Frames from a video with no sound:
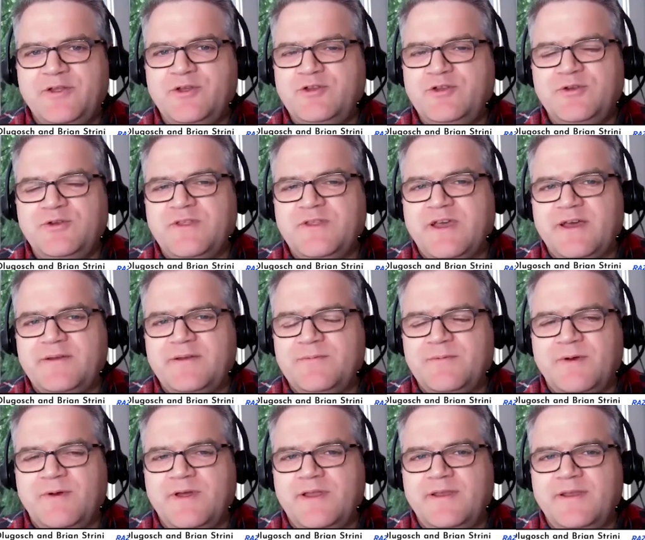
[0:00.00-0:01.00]
do you do that
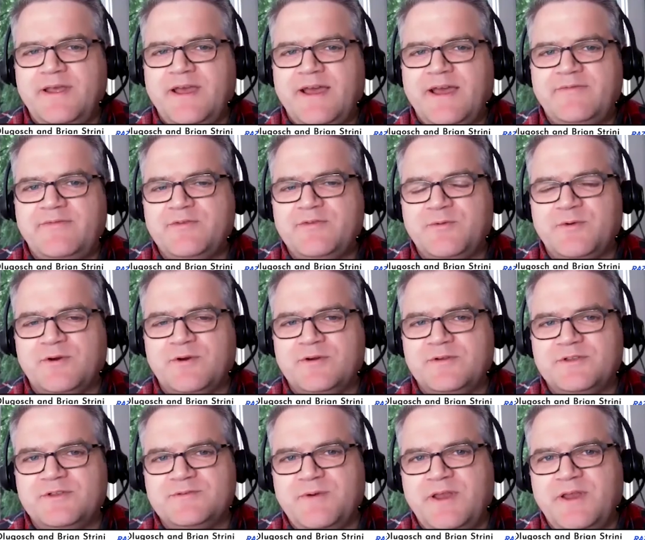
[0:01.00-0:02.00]
when half the
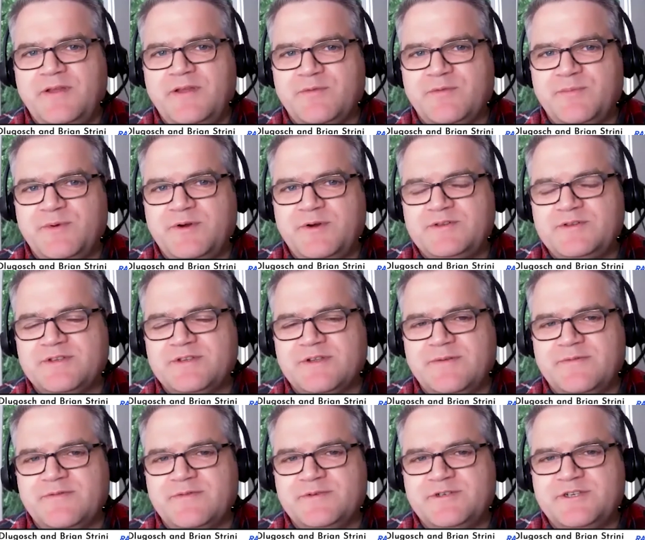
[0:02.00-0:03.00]
world is waiting for boats to
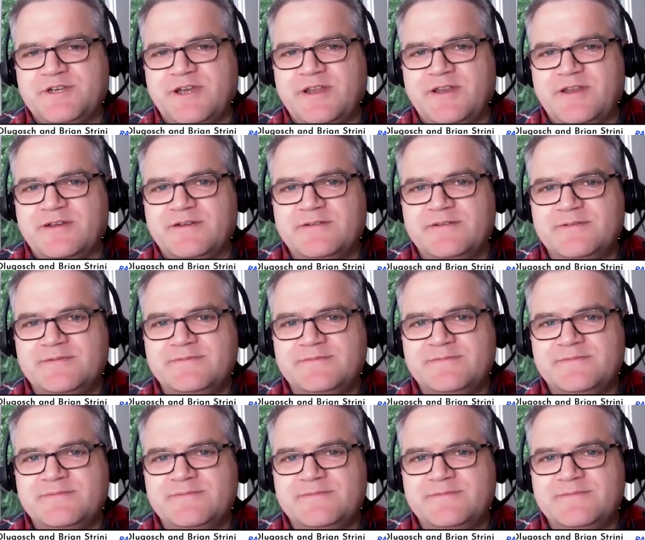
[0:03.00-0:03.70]
come from China?